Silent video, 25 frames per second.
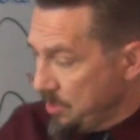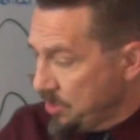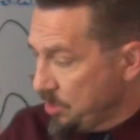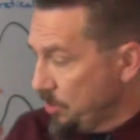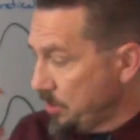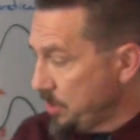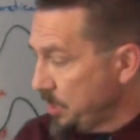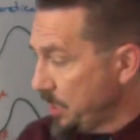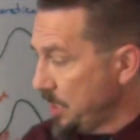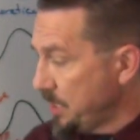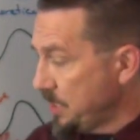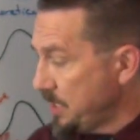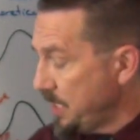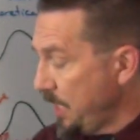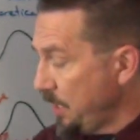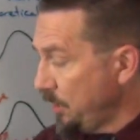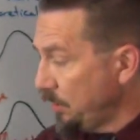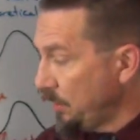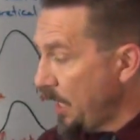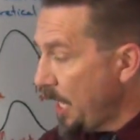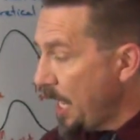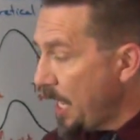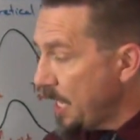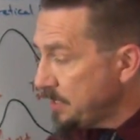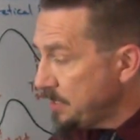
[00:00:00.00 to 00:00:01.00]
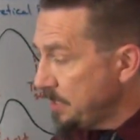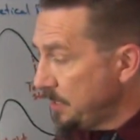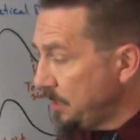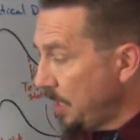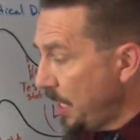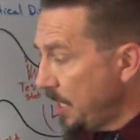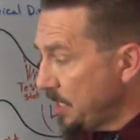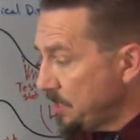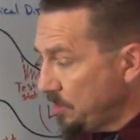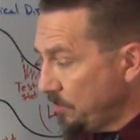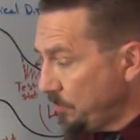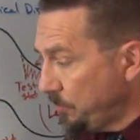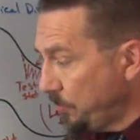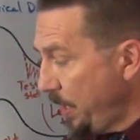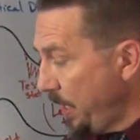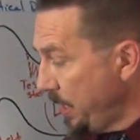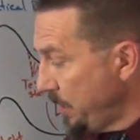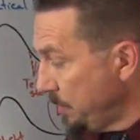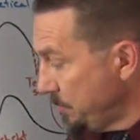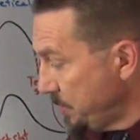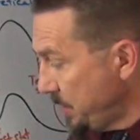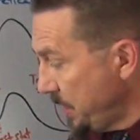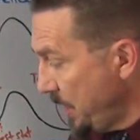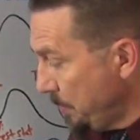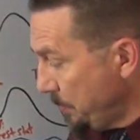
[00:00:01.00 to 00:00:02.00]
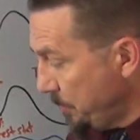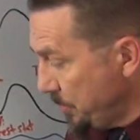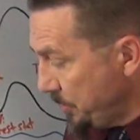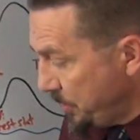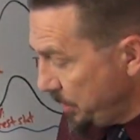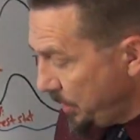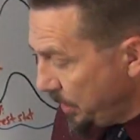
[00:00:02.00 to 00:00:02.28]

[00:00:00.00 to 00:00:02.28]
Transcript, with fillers: So it's going to take lots and lots of random samples.